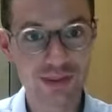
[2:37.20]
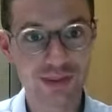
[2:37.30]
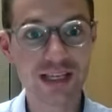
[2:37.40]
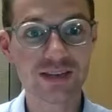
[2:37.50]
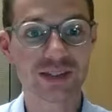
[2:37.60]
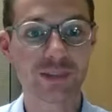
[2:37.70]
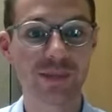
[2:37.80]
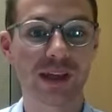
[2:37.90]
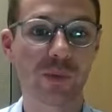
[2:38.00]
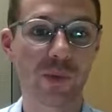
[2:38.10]
think of
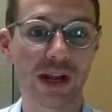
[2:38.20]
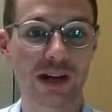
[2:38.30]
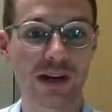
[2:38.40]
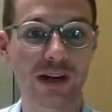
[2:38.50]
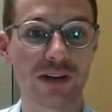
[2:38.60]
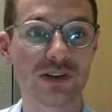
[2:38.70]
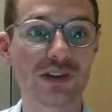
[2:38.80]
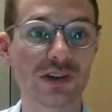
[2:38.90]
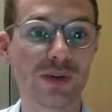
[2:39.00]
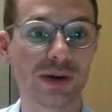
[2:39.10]
something where
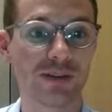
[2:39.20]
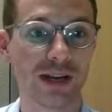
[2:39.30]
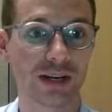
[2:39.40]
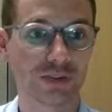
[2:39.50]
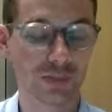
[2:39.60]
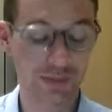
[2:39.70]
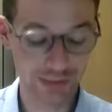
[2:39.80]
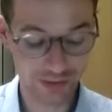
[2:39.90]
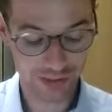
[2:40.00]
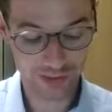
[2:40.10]
you have actually
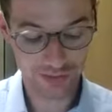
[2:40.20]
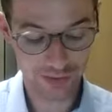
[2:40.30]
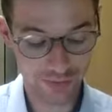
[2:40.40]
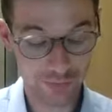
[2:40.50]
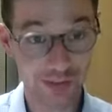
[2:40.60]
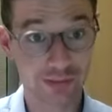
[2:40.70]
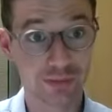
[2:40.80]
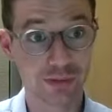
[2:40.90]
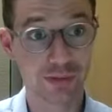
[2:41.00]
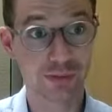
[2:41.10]
gone all the way
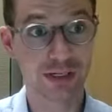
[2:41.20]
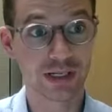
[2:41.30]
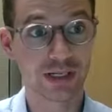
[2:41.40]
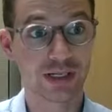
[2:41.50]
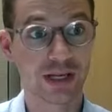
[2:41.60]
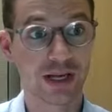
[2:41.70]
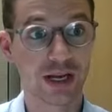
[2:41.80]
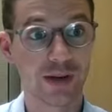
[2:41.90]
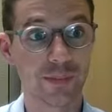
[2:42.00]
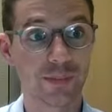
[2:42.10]
through
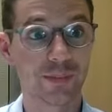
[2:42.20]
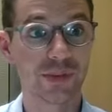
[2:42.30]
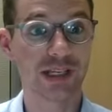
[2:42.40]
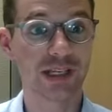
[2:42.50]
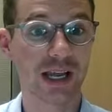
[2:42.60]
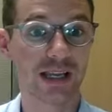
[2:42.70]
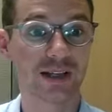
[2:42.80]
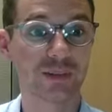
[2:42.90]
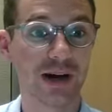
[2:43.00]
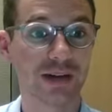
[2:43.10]
the
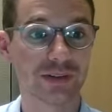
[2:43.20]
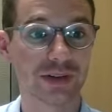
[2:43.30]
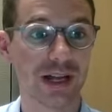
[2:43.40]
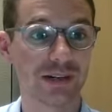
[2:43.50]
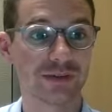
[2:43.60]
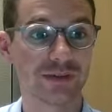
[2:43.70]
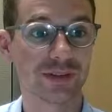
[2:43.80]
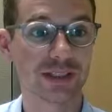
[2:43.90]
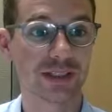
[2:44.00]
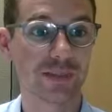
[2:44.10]
AIDA model kind of
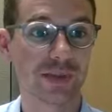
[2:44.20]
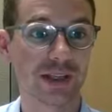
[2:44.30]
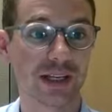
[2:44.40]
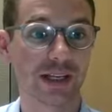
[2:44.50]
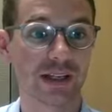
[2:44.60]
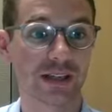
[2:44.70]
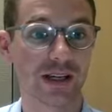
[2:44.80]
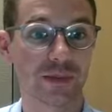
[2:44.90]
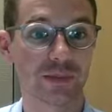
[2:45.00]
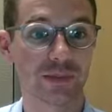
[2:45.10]
in something,
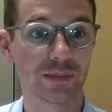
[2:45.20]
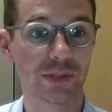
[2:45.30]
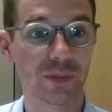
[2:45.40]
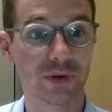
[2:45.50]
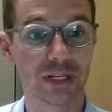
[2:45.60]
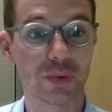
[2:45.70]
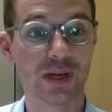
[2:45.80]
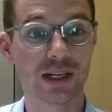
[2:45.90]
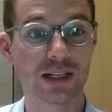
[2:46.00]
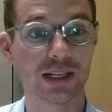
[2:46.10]
pretty
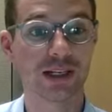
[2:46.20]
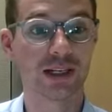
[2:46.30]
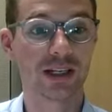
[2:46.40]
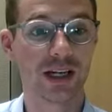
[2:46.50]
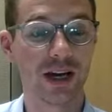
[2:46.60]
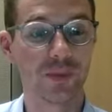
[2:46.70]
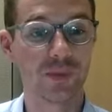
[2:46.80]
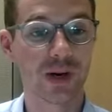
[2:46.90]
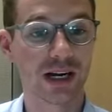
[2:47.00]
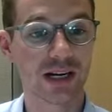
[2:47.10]
quickly,
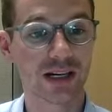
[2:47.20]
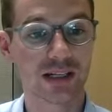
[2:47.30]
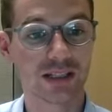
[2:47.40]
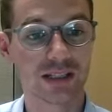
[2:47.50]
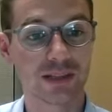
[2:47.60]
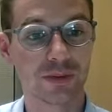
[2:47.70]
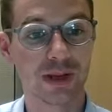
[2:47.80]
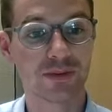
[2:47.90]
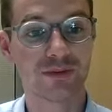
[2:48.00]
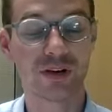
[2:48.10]
where,
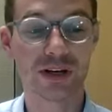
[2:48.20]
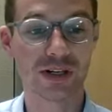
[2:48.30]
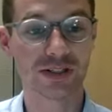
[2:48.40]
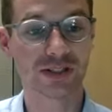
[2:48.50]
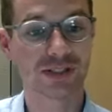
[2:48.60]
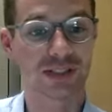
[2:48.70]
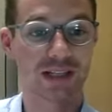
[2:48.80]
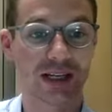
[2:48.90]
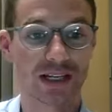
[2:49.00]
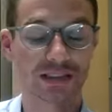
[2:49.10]
at first
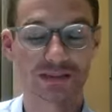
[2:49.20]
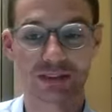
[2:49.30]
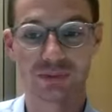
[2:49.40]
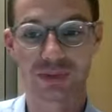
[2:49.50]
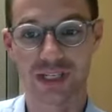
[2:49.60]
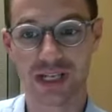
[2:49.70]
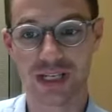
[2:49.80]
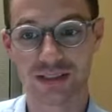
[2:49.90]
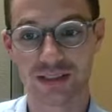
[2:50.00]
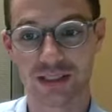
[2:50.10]
you just
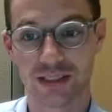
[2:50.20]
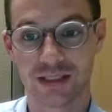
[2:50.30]
had,